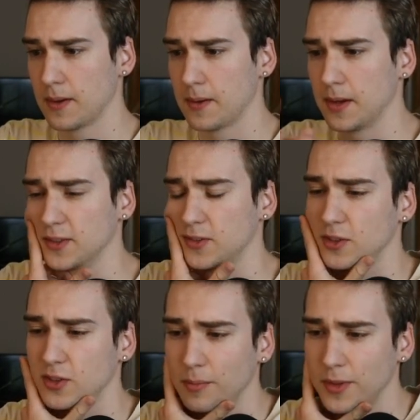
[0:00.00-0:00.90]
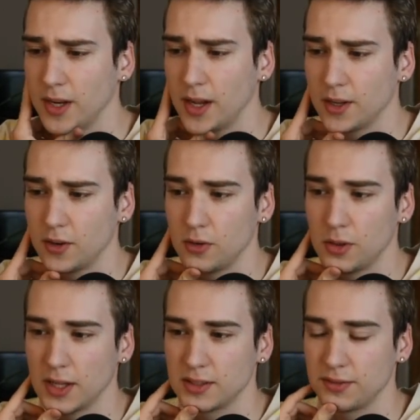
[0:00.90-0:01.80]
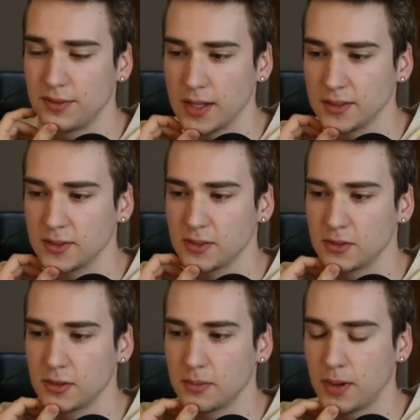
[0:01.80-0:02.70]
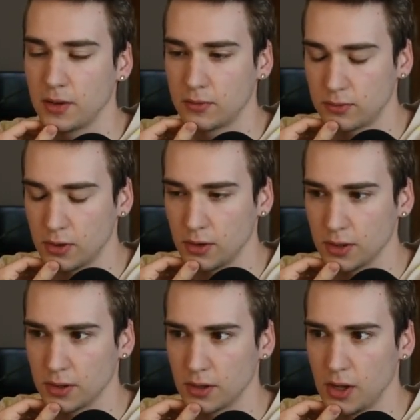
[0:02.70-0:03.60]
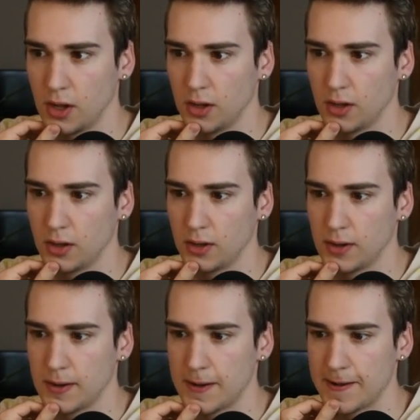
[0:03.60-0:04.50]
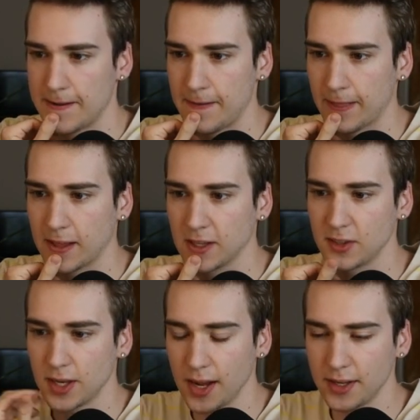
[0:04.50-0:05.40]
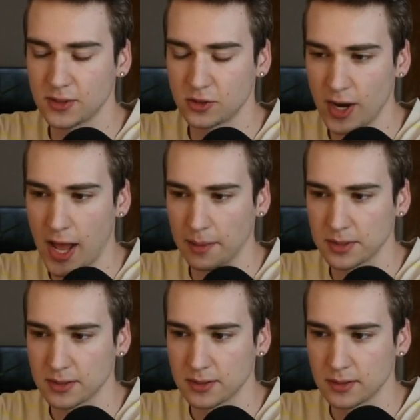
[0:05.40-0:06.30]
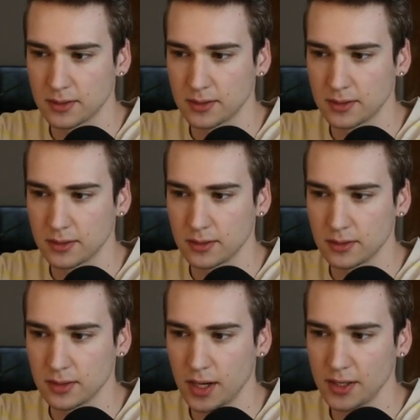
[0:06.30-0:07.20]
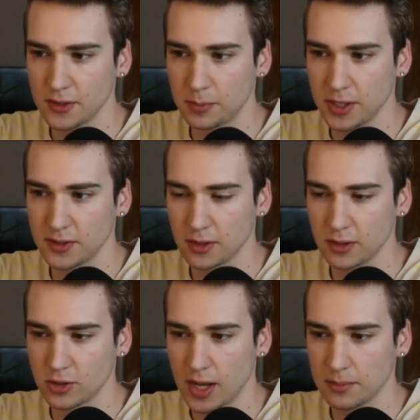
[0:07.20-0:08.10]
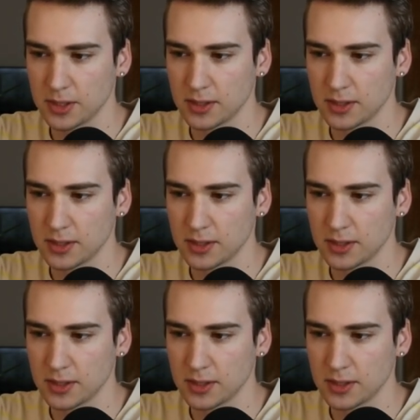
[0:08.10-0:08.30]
Is there something I can do that defends my rook? Because the knight is trapped. The knight is basically trapped.